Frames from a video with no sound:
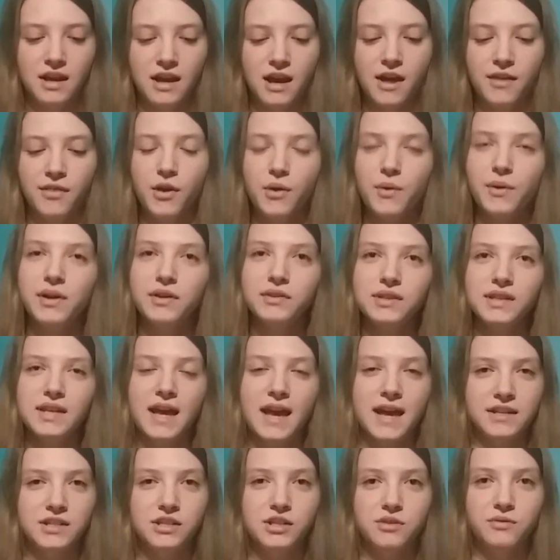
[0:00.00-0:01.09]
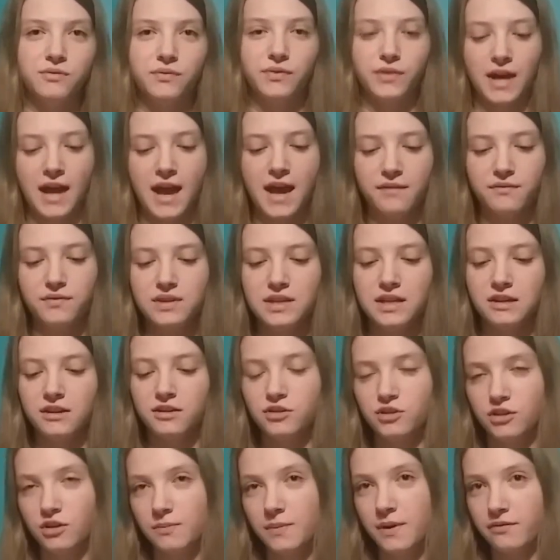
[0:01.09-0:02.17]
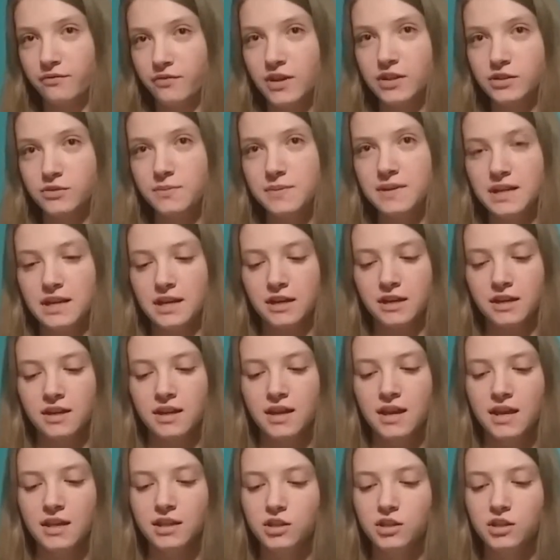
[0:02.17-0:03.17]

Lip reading: Although I only had you for half a year during my freshman year,